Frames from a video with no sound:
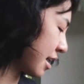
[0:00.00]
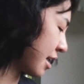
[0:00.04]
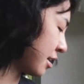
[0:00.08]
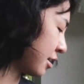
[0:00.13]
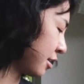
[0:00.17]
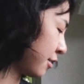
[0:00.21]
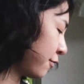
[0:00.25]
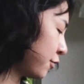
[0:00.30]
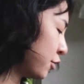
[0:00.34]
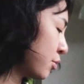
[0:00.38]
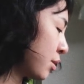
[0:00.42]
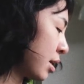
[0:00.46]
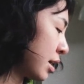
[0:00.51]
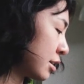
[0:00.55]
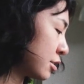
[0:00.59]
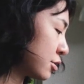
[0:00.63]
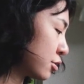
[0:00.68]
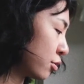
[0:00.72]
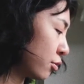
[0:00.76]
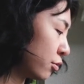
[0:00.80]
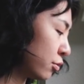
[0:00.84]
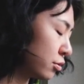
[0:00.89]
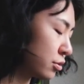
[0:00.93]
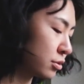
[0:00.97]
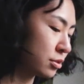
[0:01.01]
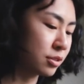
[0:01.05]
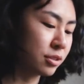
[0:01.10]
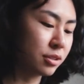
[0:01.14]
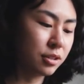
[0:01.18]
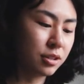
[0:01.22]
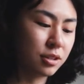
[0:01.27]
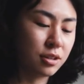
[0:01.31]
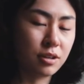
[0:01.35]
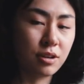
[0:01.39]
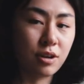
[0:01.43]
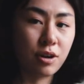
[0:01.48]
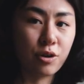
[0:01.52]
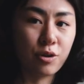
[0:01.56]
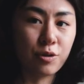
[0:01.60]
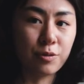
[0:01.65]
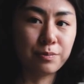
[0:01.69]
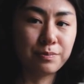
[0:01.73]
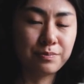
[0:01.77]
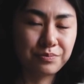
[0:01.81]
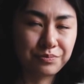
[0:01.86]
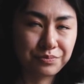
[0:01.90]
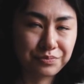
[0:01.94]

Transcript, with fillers: And if you had told, you know,